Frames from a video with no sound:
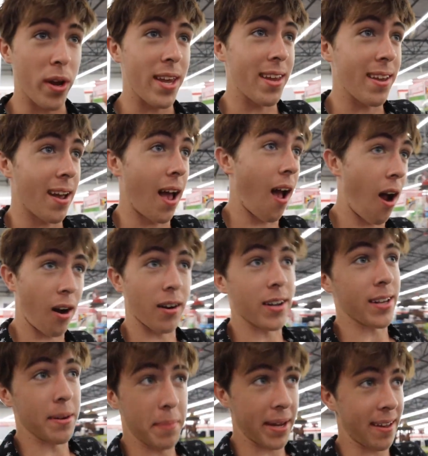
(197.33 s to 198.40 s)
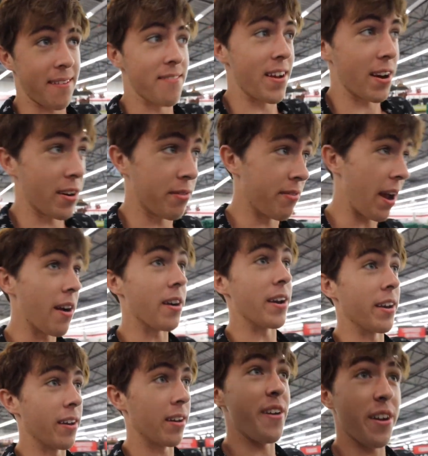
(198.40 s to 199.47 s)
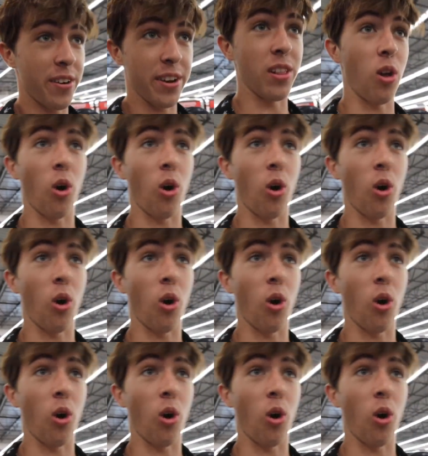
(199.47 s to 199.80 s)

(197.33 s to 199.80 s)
we are gonna make a very, very, very